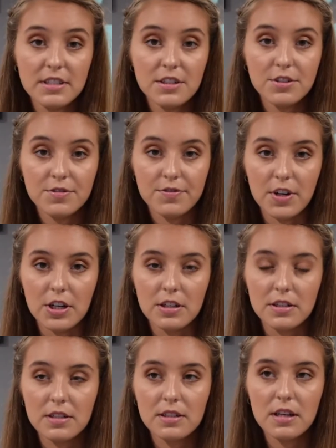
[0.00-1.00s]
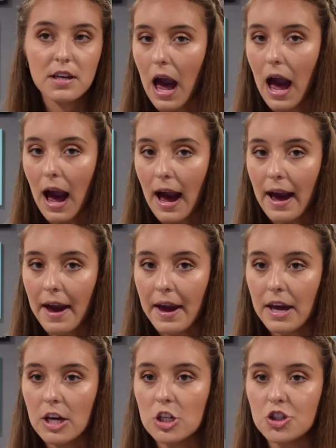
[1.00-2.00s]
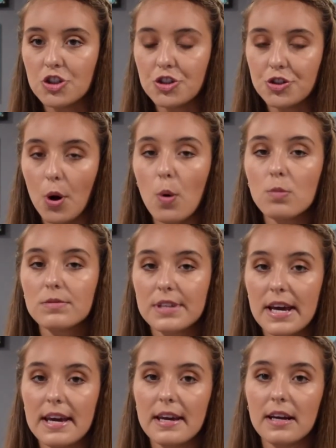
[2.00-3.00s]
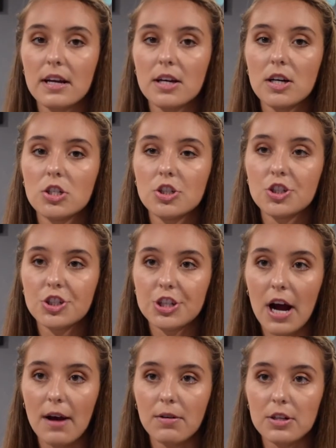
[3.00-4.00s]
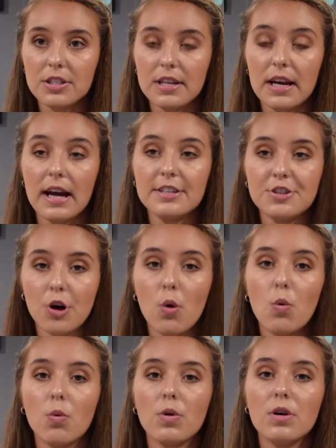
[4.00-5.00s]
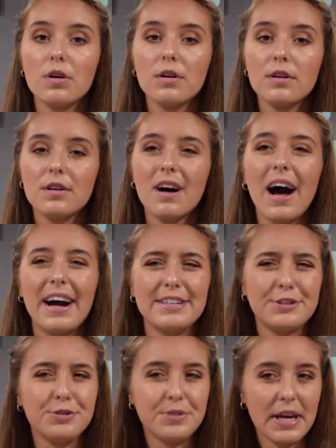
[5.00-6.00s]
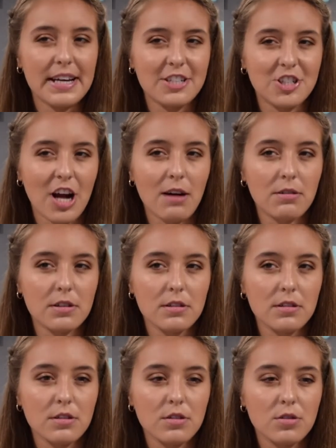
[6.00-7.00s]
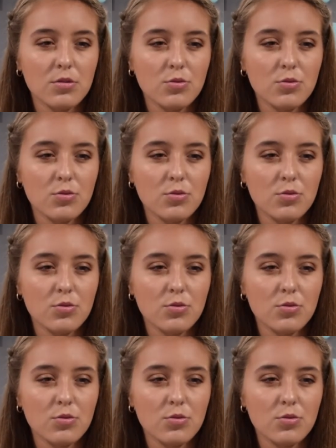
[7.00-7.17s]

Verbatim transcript: things first, I don't take showers. Like I don't, I do take showers.